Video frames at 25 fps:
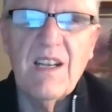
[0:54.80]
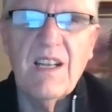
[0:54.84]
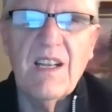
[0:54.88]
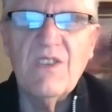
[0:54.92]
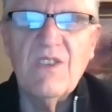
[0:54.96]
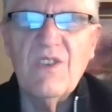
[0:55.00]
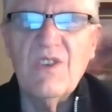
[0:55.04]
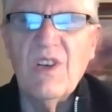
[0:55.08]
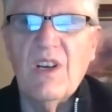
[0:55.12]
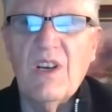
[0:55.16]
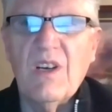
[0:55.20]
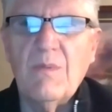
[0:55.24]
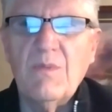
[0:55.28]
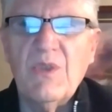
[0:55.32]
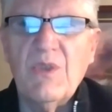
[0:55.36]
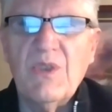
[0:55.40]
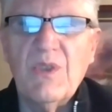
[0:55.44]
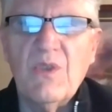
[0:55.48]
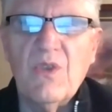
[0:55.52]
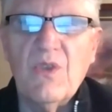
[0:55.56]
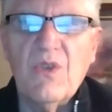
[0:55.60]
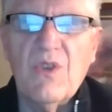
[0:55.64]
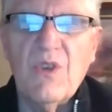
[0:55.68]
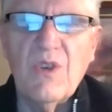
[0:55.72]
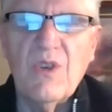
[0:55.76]
and
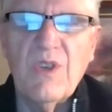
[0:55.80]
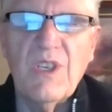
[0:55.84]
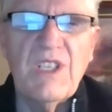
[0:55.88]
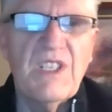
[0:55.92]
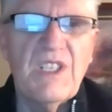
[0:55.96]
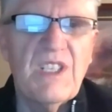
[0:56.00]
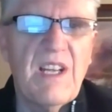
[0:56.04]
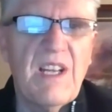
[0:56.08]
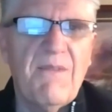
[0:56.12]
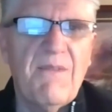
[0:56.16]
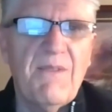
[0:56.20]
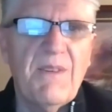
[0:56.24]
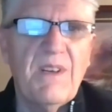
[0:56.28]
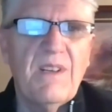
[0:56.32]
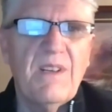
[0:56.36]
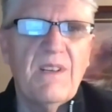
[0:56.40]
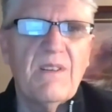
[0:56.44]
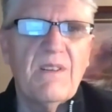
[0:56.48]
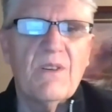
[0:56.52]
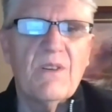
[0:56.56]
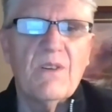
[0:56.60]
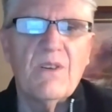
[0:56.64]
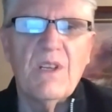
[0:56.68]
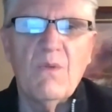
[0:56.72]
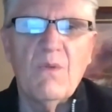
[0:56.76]
Psalms 37,
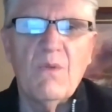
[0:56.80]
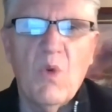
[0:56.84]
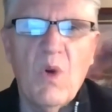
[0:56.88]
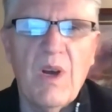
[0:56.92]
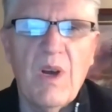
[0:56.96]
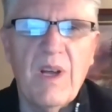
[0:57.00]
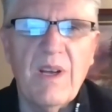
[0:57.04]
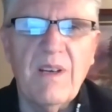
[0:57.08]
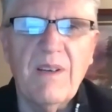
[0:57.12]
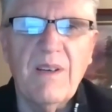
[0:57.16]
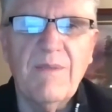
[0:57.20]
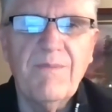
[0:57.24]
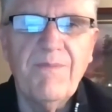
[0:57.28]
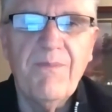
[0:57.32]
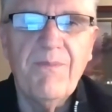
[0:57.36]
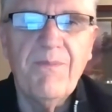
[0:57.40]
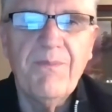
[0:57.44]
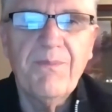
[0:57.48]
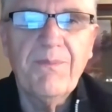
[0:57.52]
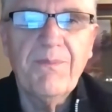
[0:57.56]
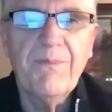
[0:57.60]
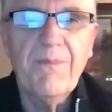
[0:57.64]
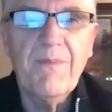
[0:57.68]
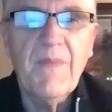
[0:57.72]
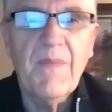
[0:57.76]
31.
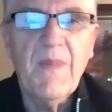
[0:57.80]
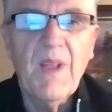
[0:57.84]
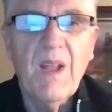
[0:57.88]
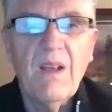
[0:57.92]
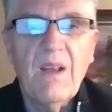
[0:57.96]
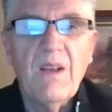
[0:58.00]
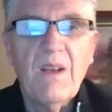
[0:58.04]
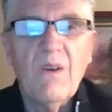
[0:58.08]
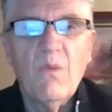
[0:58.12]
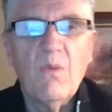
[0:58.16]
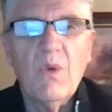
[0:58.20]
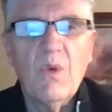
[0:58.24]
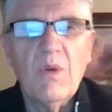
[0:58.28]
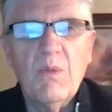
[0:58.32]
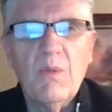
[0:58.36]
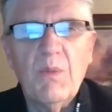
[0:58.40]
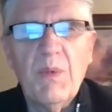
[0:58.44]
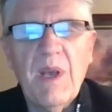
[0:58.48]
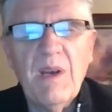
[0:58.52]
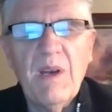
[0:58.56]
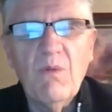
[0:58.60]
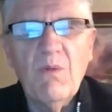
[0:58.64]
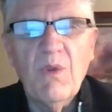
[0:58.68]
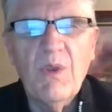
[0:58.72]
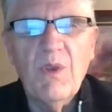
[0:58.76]
We will
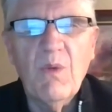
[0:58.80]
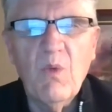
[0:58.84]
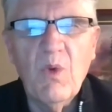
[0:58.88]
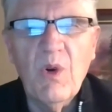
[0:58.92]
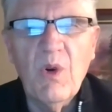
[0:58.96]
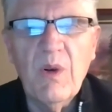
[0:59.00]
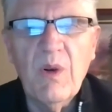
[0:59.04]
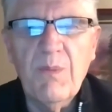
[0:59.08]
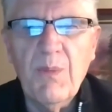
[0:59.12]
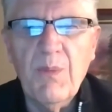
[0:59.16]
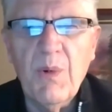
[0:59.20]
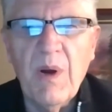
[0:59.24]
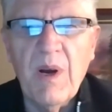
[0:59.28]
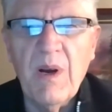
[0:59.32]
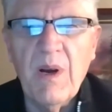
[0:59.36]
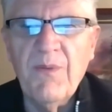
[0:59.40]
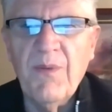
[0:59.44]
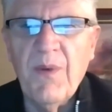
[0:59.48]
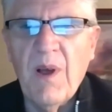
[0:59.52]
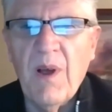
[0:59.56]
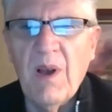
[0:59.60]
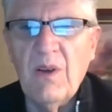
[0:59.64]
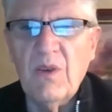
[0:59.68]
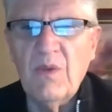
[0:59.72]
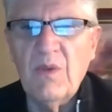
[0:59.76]
begin with a word of prayer
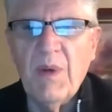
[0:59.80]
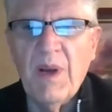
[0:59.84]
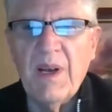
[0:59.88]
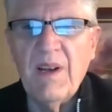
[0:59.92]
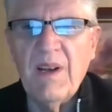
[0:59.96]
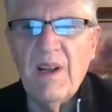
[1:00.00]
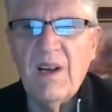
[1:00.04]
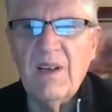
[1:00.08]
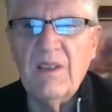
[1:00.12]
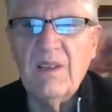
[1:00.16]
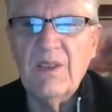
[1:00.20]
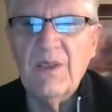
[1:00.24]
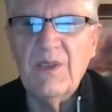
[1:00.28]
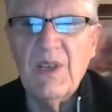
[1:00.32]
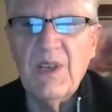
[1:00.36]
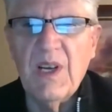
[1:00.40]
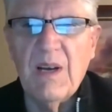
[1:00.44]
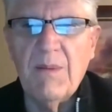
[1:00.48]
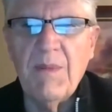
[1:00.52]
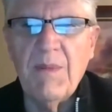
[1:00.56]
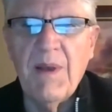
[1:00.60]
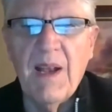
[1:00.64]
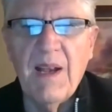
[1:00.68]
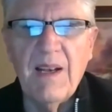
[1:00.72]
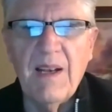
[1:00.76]
followed by Dr.
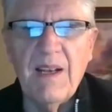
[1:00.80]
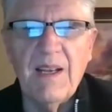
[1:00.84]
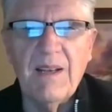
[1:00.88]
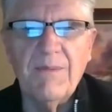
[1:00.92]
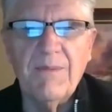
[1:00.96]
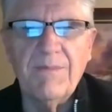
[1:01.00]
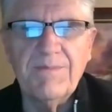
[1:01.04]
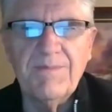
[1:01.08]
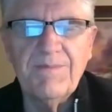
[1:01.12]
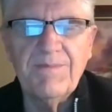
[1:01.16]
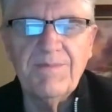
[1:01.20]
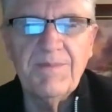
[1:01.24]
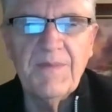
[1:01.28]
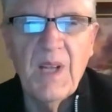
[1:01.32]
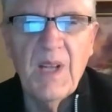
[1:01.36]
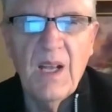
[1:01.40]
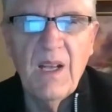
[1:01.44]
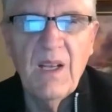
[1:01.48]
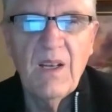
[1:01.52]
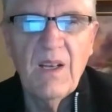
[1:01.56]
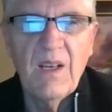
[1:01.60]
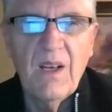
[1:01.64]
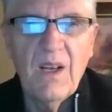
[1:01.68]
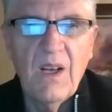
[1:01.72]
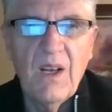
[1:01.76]
Tom Haney.
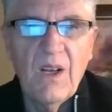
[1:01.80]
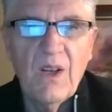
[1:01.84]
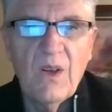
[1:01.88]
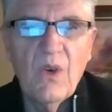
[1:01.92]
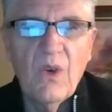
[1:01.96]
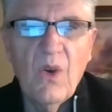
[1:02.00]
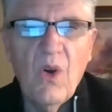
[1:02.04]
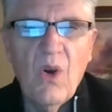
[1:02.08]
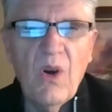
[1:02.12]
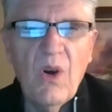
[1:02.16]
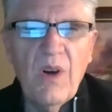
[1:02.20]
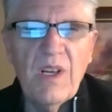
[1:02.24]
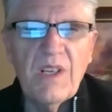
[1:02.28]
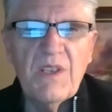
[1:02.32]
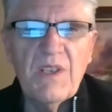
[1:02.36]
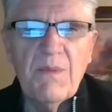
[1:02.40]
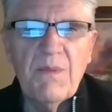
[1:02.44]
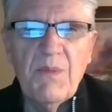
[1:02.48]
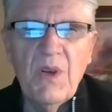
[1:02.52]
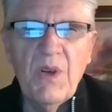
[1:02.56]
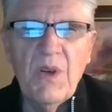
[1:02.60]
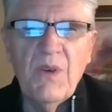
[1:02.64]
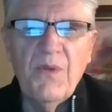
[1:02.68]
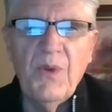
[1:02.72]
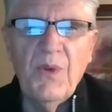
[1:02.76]
Lord, it's a
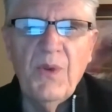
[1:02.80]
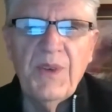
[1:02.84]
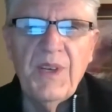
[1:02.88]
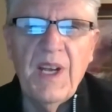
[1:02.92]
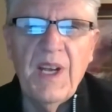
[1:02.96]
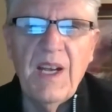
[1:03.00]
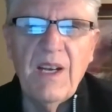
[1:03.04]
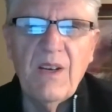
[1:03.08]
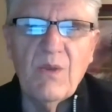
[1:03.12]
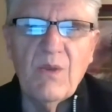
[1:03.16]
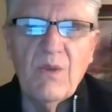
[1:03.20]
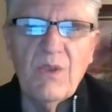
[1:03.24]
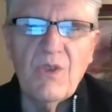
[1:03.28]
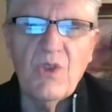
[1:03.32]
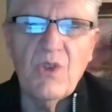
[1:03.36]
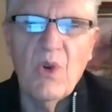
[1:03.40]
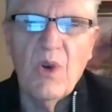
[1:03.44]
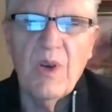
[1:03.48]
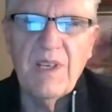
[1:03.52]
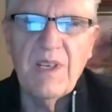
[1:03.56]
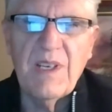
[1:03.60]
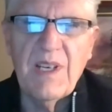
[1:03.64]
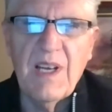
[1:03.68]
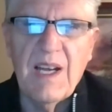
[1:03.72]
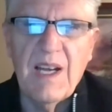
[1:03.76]
beautiful day to
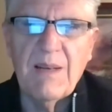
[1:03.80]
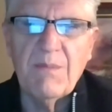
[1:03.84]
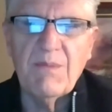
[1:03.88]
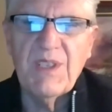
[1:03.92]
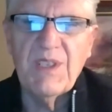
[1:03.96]
enjoy time